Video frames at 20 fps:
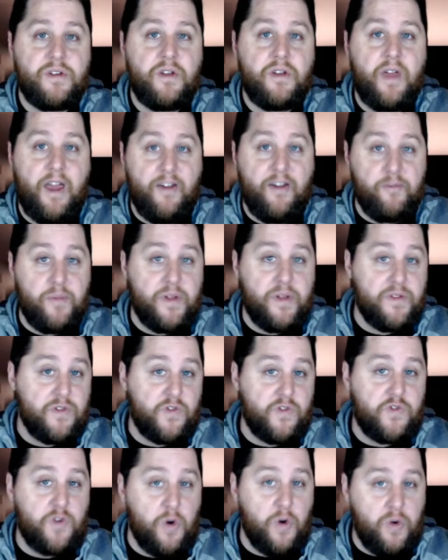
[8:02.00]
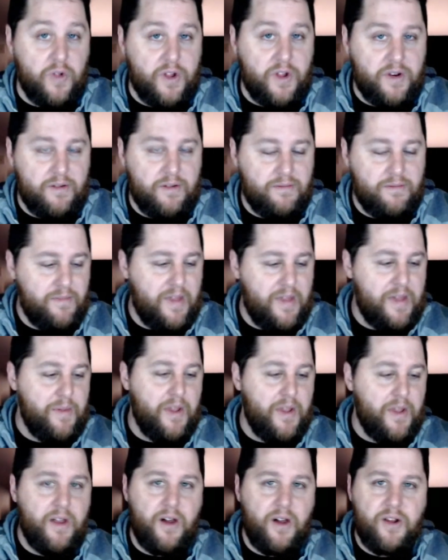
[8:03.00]
have been stolen.
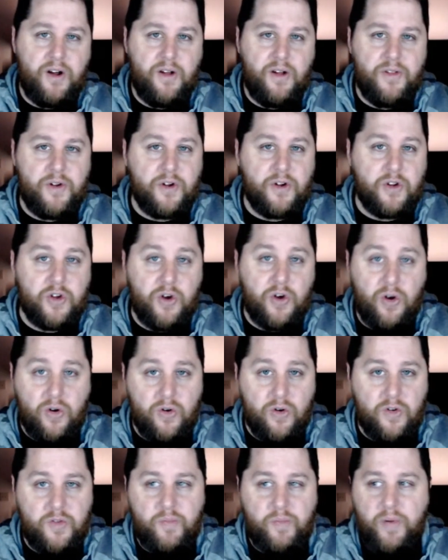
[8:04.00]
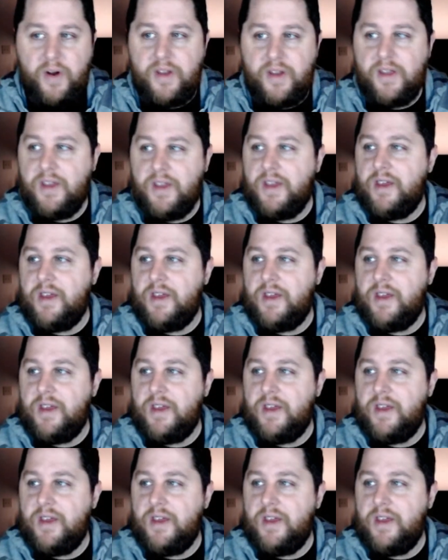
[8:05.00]
Maybe not all their gold, but